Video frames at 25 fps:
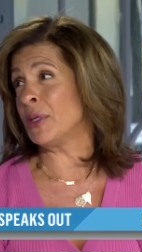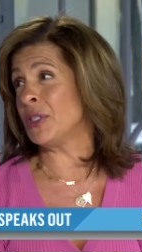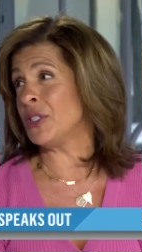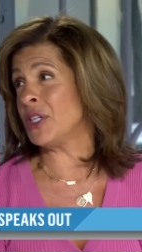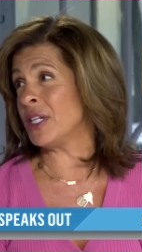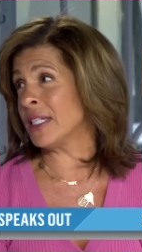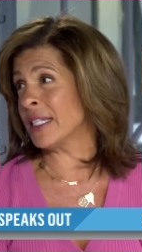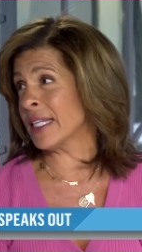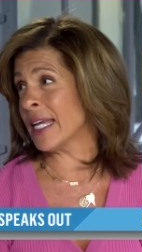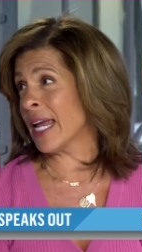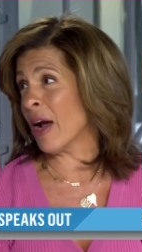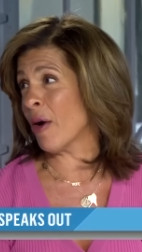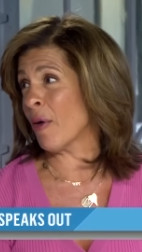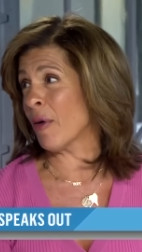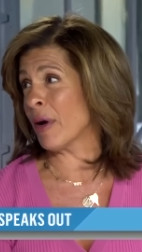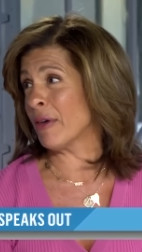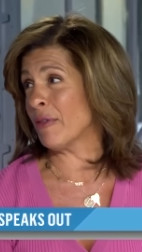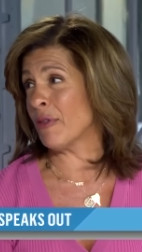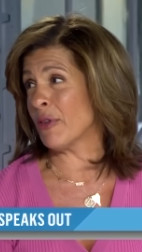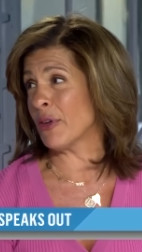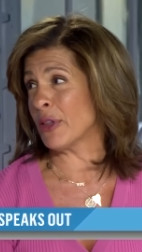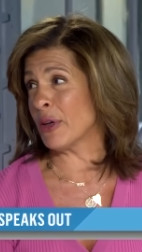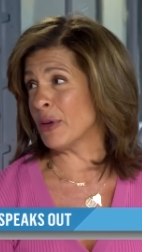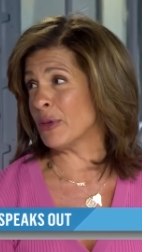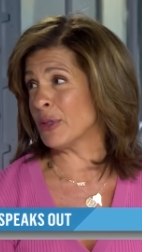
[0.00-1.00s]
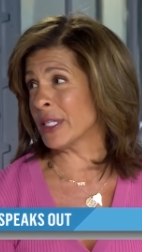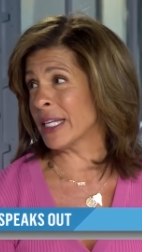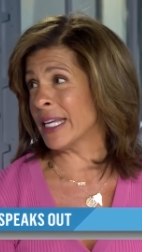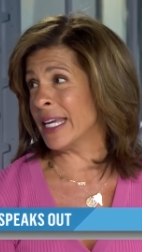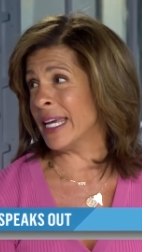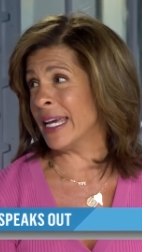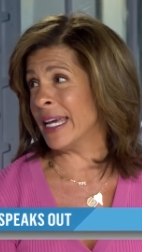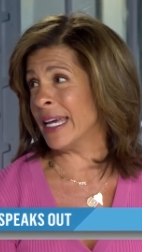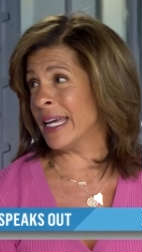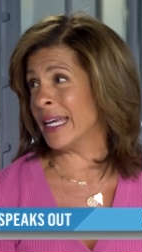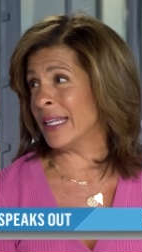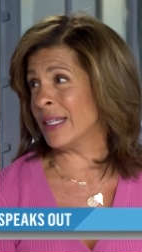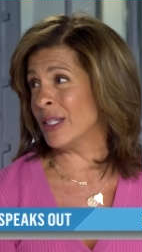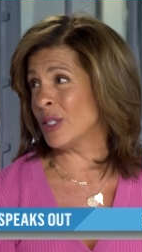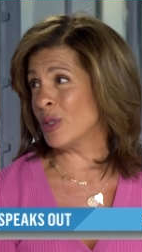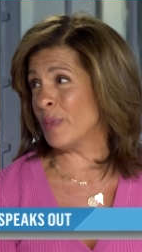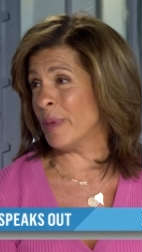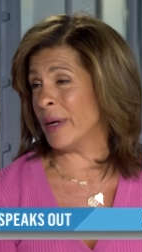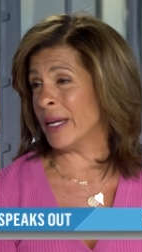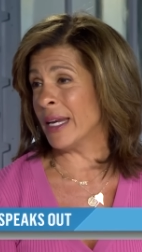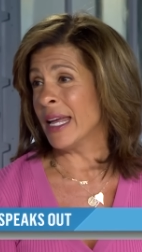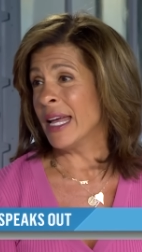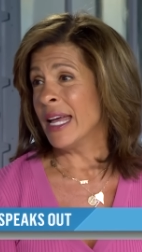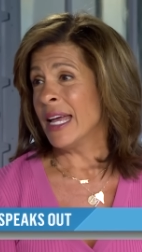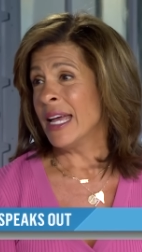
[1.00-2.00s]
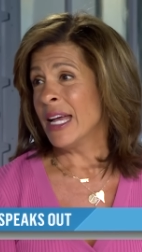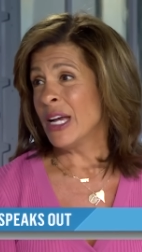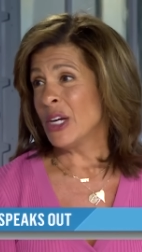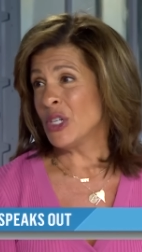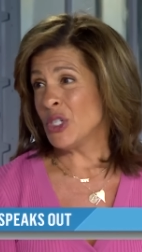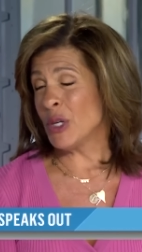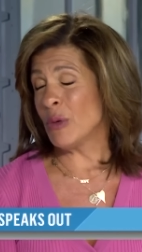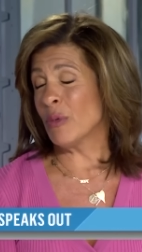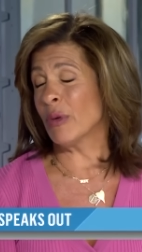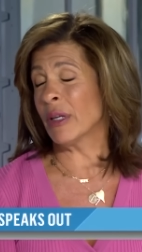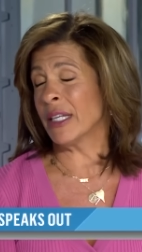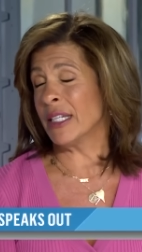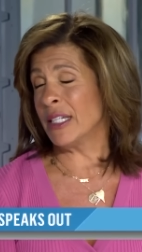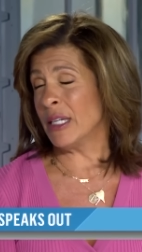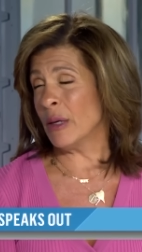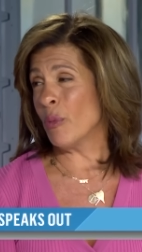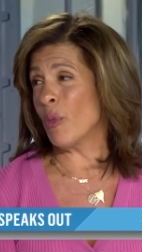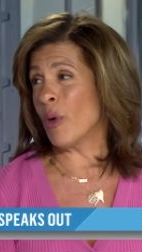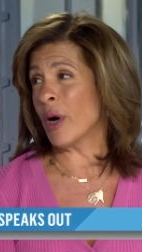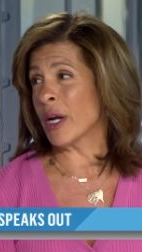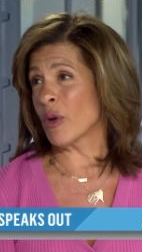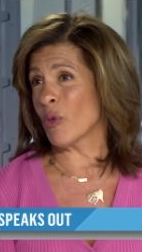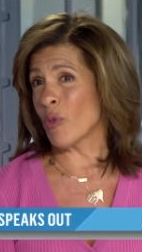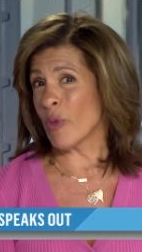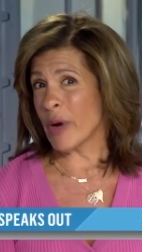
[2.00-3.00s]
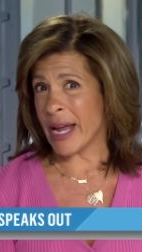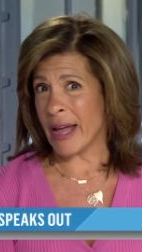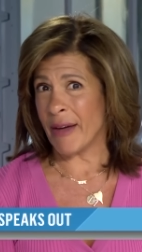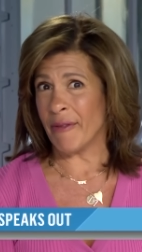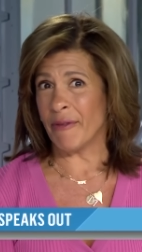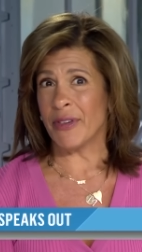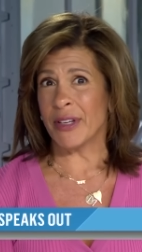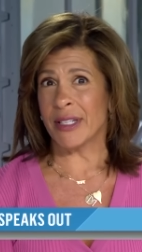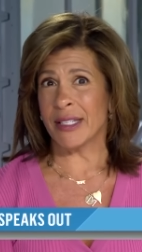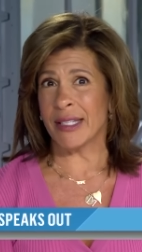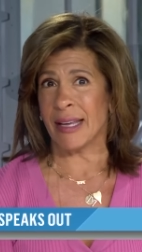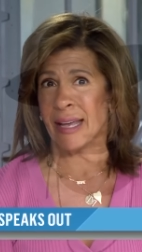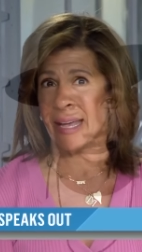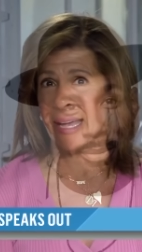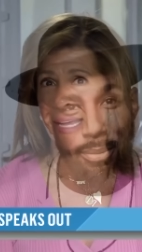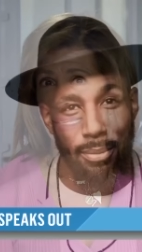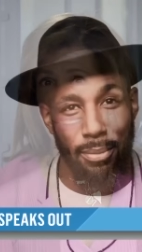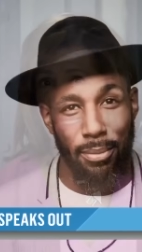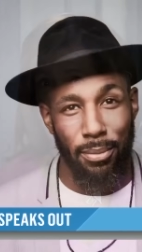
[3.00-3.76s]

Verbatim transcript: she's caring for those kids. But she really did want to reemphasize